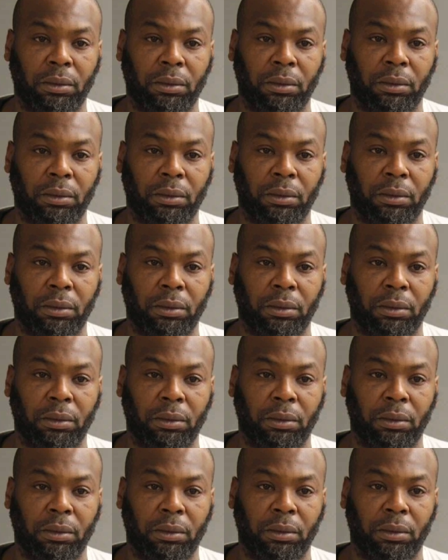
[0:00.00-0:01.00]

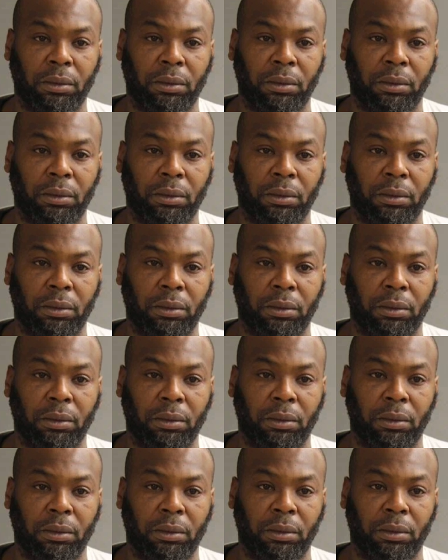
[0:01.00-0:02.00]

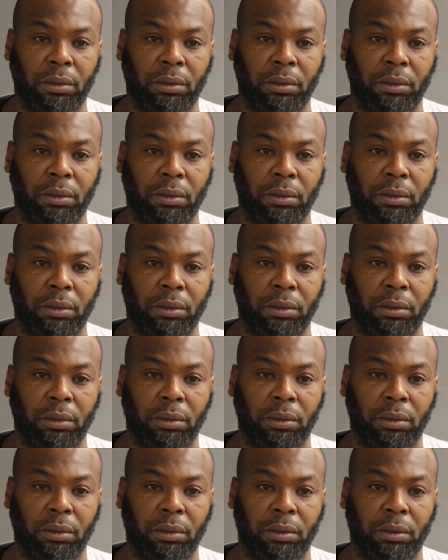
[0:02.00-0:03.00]

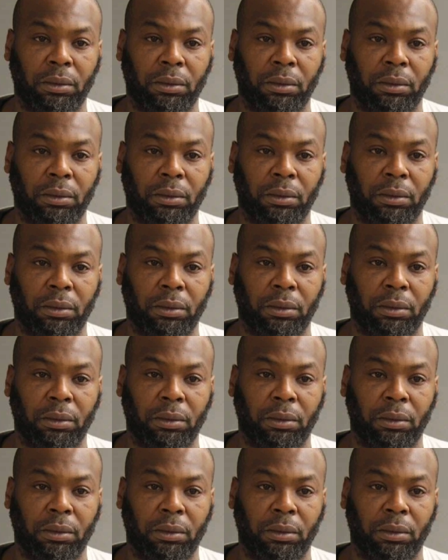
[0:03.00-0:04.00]

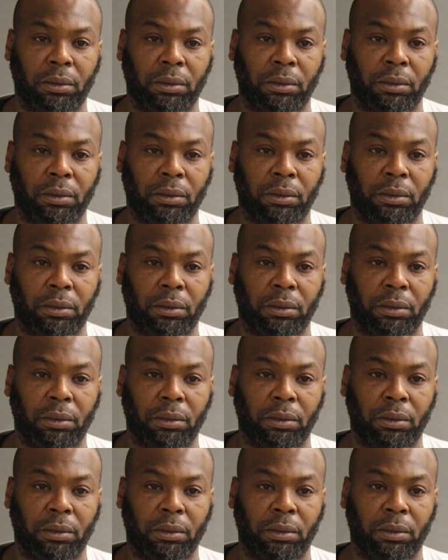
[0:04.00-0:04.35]
Nothing is said.